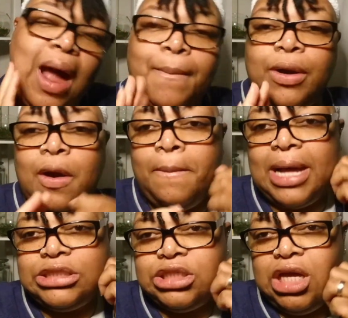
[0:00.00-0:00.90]
what I put on
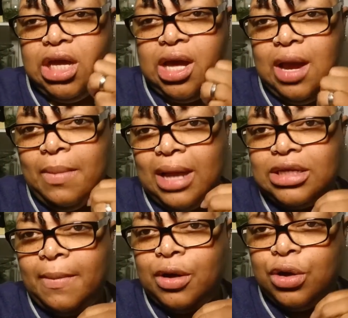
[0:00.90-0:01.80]
my skin. Everybody
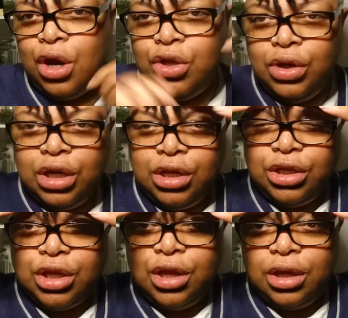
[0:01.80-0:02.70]
tell me, girl, you look
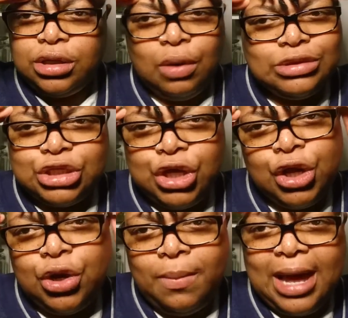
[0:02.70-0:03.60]
young. Don't
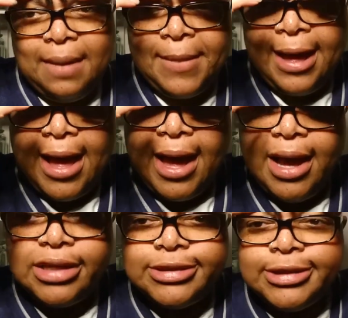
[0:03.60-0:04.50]
tell nobody my
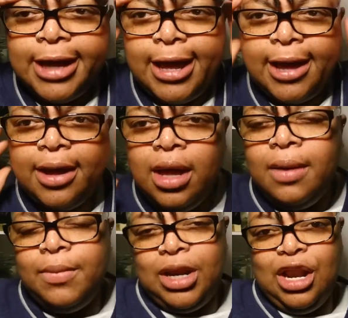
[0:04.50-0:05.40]
age, child.
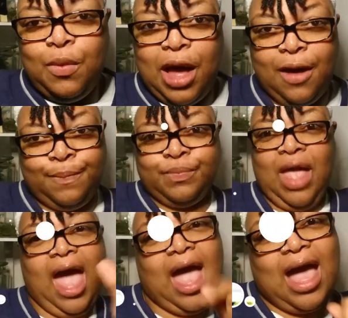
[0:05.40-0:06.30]
But anyway,
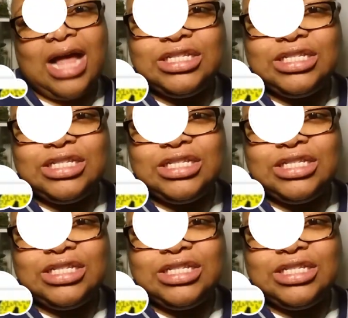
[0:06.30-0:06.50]
hey,